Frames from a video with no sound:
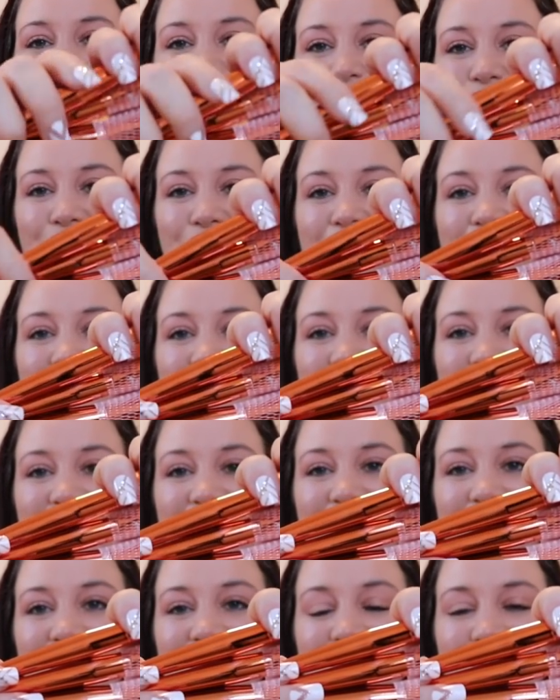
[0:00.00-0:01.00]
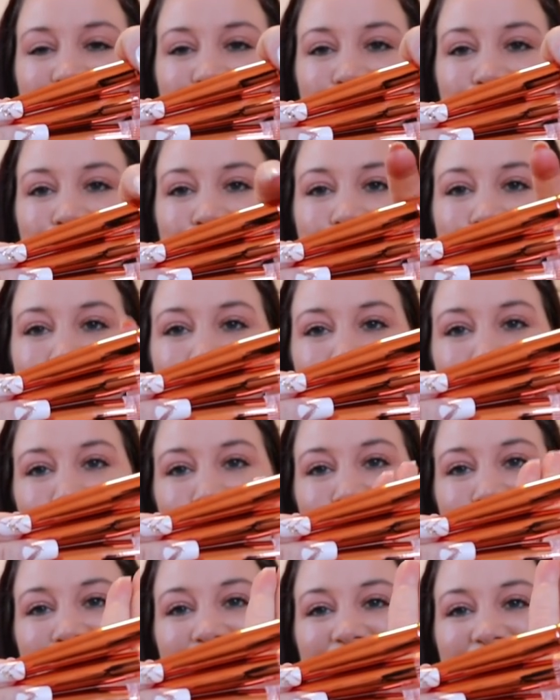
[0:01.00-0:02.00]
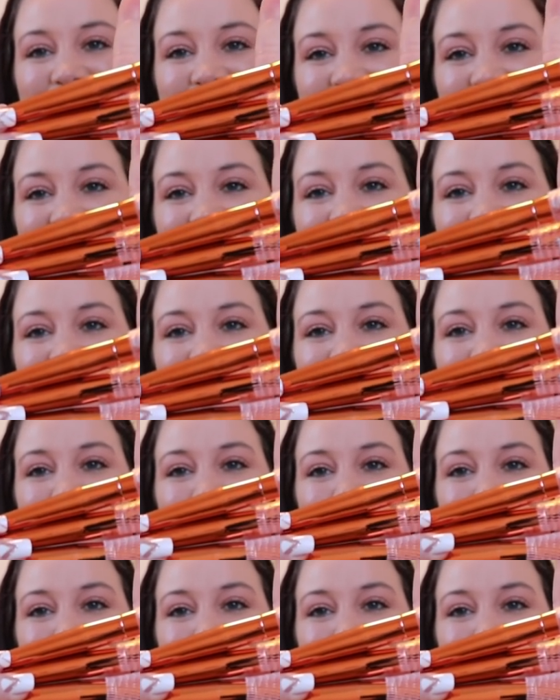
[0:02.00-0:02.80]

three of these super aesthetically